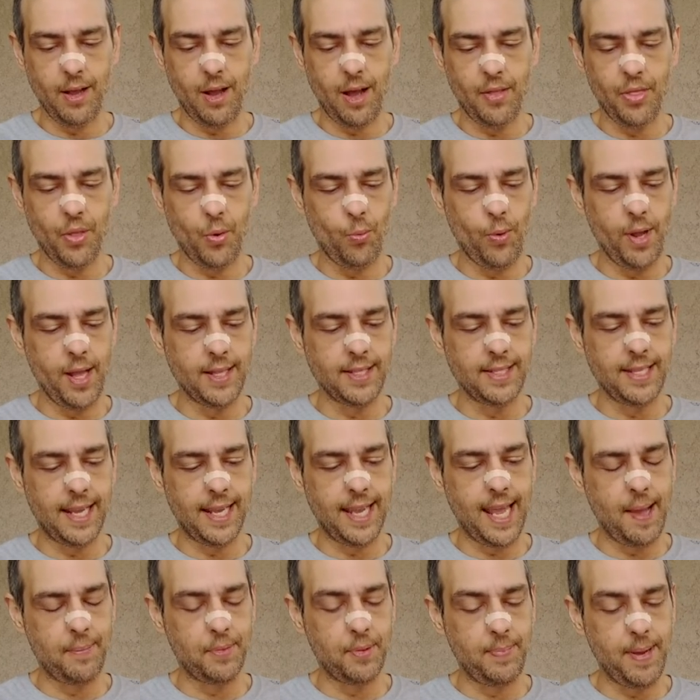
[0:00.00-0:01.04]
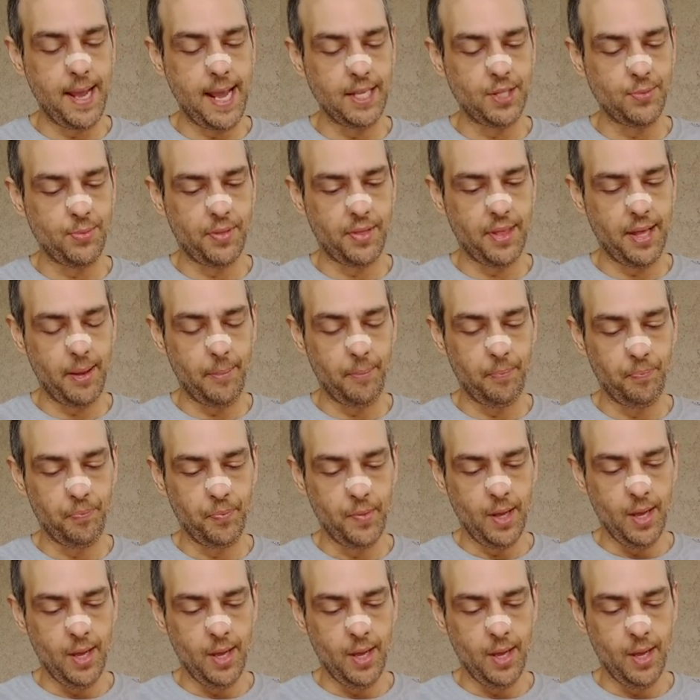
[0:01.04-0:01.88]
on the winds that kept pace with them.